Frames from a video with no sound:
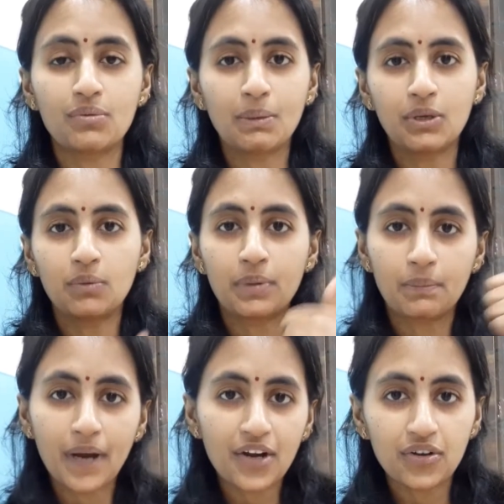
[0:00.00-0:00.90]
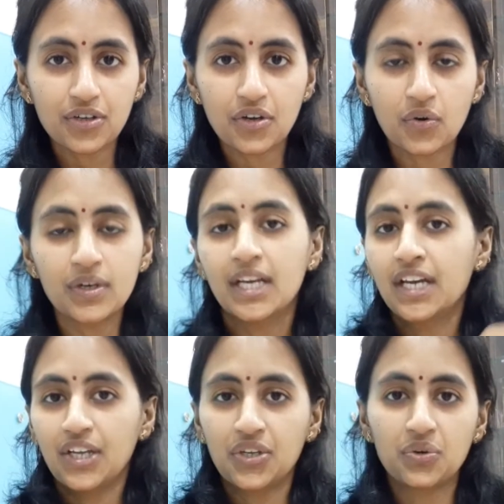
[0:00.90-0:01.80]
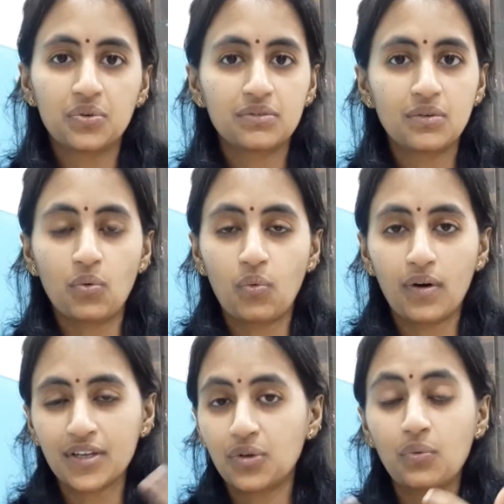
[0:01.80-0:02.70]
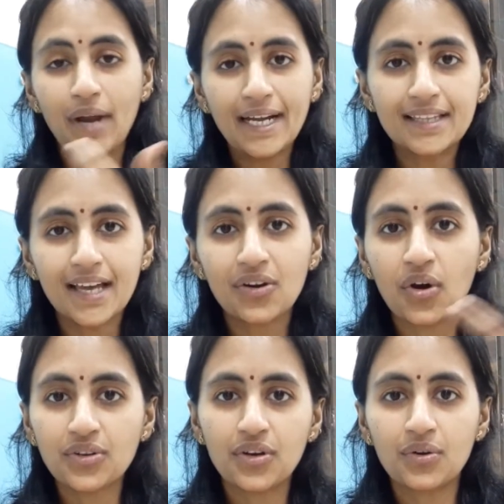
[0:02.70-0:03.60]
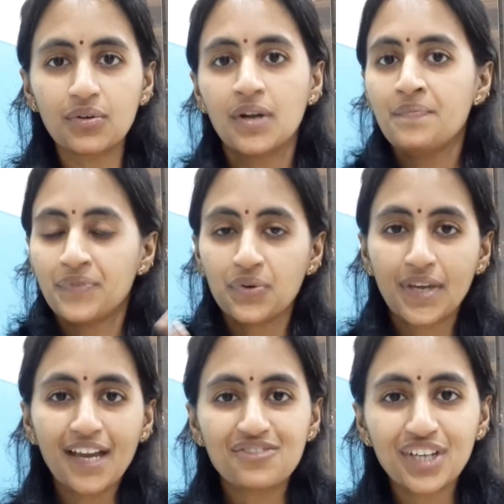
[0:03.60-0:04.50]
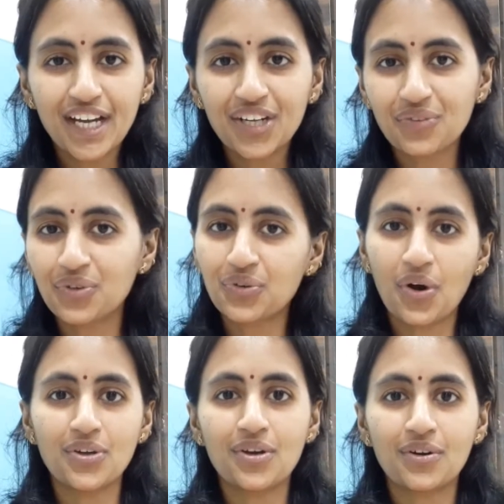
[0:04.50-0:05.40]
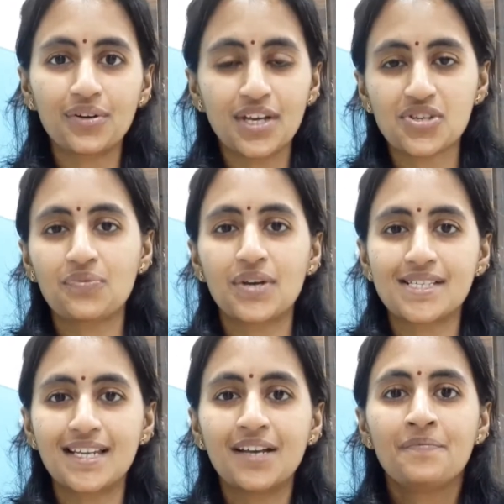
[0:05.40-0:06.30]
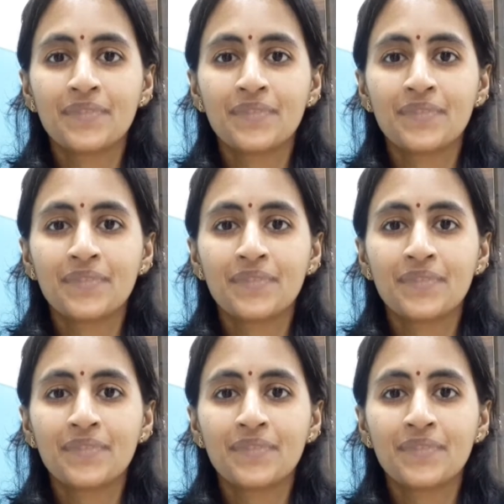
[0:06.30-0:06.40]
Maybe you prepared on your own, you went there on your own, you gave the interview on your own, yes, obviously,